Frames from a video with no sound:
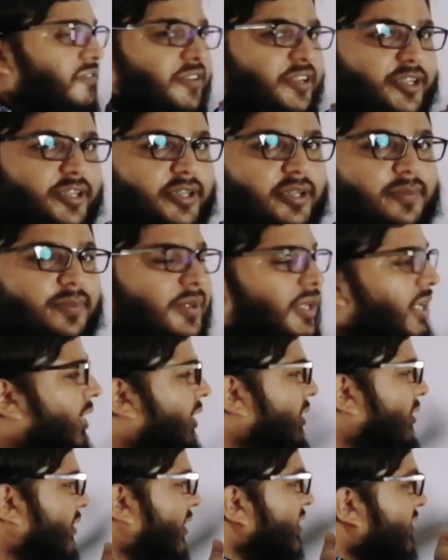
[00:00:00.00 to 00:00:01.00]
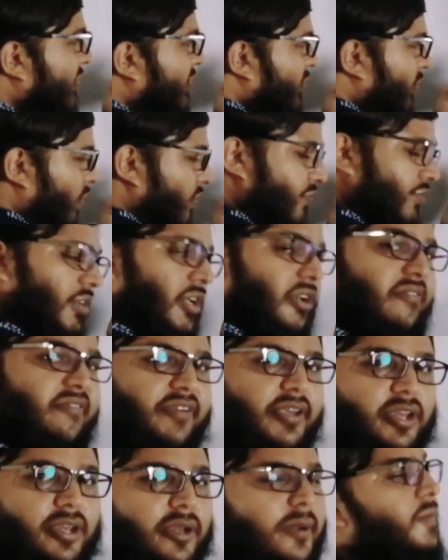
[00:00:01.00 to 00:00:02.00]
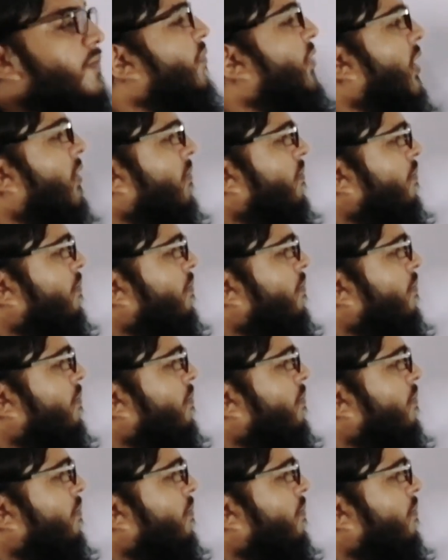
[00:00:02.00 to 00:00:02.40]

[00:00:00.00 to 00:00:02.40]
verb. This is also a verb.